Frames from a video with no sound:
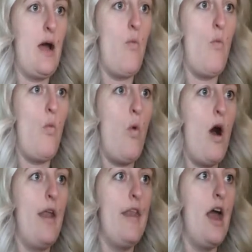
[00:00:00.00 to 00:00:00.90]
and
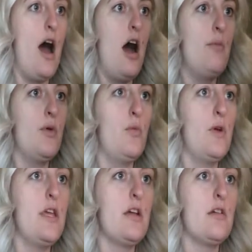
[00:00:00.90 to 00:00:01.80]
whatnot, but
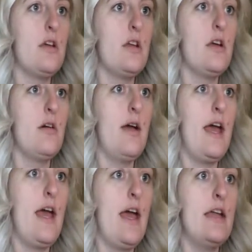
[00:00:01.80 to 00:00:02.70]
we are gonna go
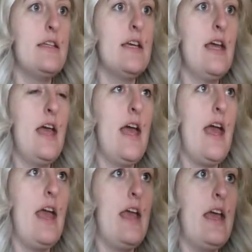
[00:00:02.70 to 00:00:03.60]
ahead
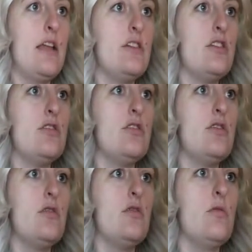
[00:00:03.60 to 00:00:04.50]
and
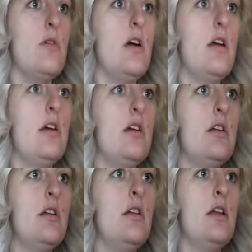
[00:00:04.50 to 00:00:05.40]
do
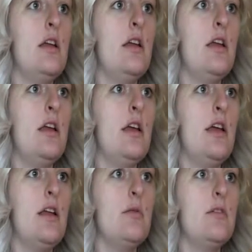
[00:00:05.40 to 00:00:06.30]

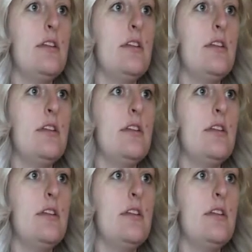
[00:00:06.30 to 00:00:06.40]
animal